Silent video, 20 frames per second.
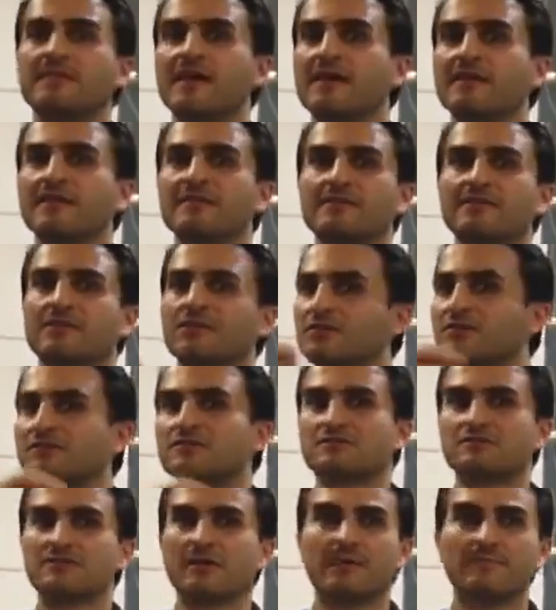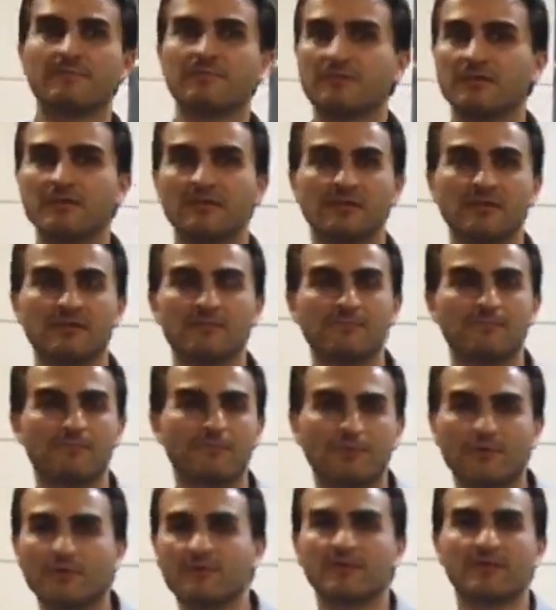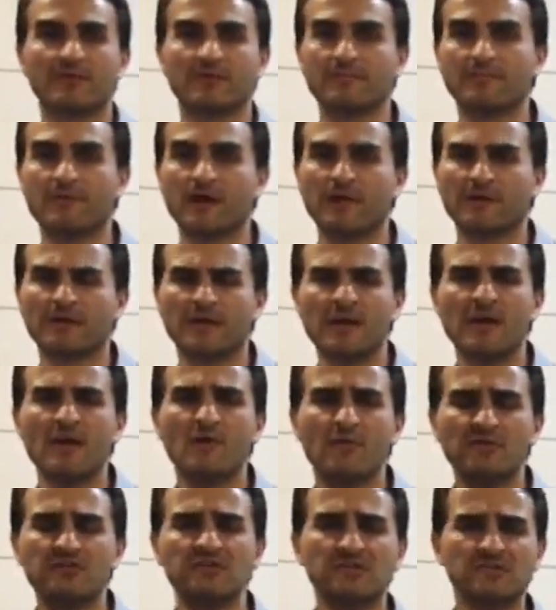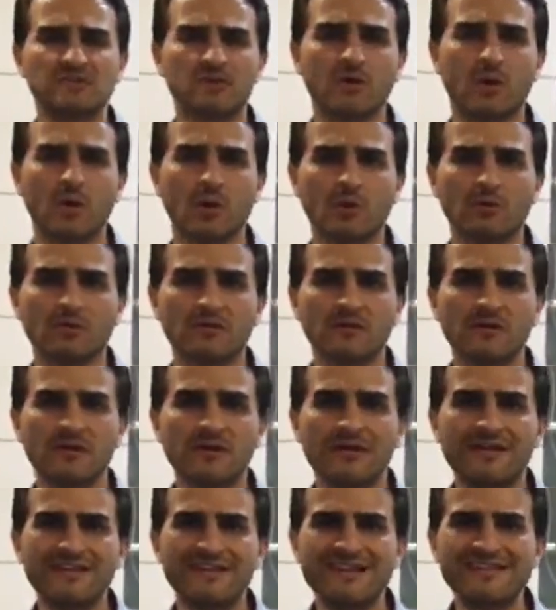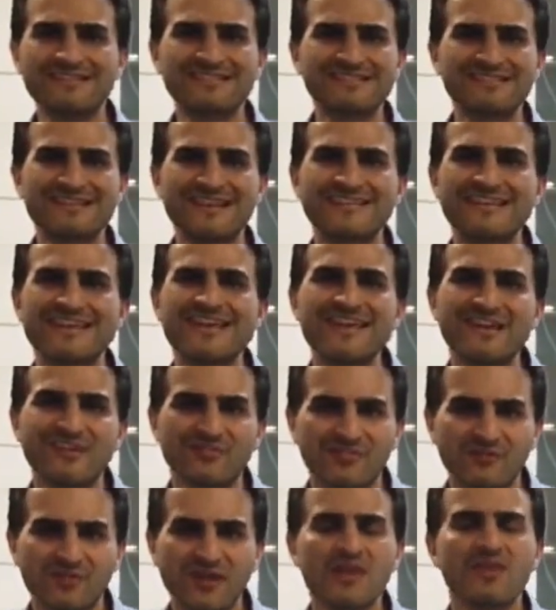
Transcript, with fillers: Then there is something important about it, which is called nested if.